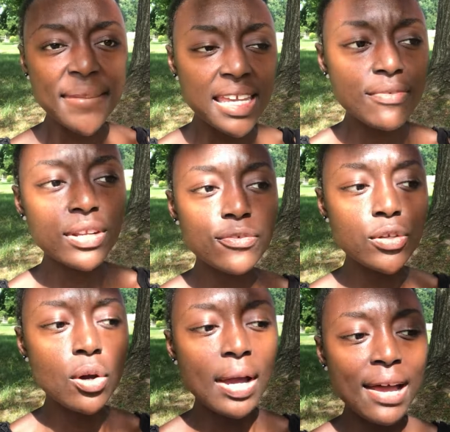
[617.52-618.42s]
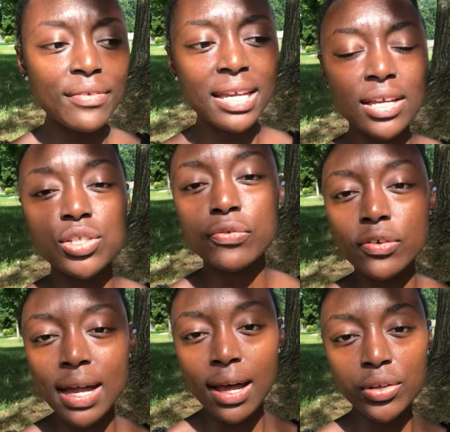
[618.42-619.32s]
Even if you don't have an answer
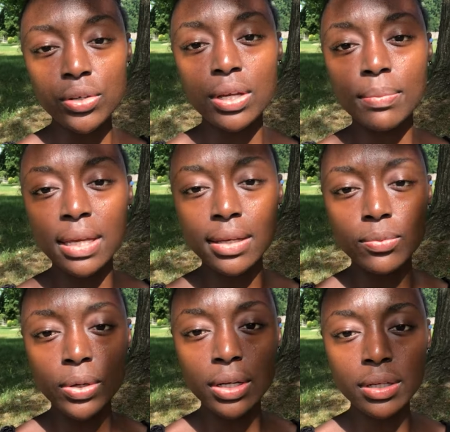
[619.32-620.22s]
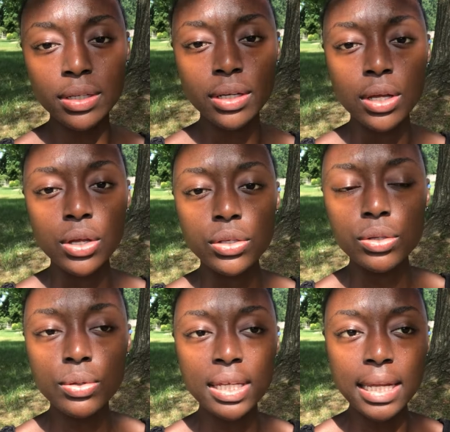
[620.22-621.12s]
for how you can make it work,
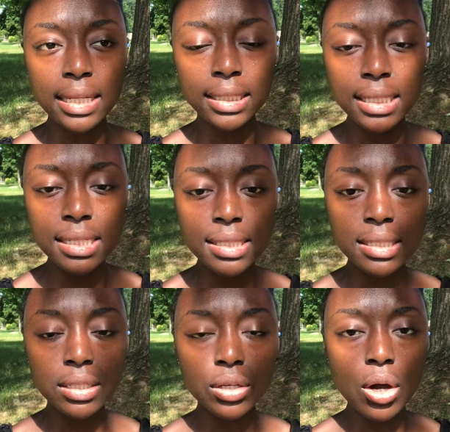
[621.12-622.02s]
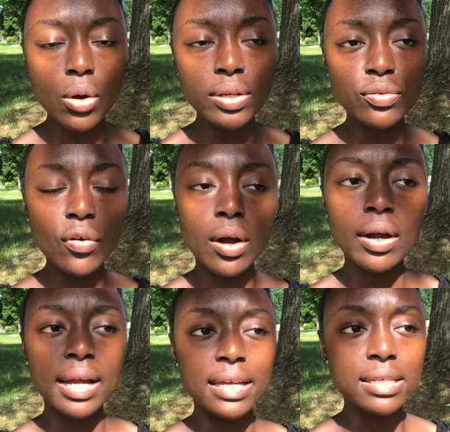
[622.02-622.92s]
you can at least go as
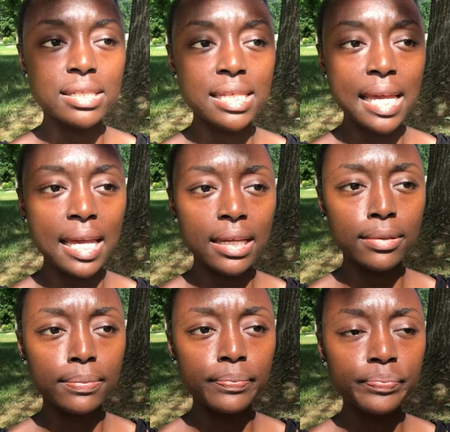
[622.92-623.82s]
far as saying,